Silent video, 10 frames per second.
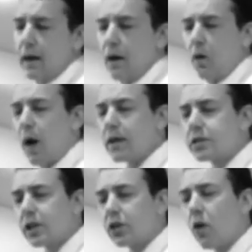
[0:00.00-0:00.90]

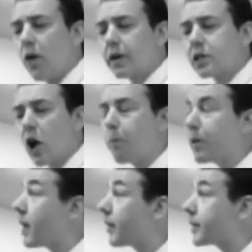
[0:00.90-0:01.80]
Once the door is
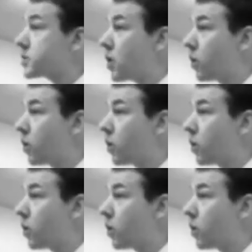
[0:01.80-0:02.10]
open, there is no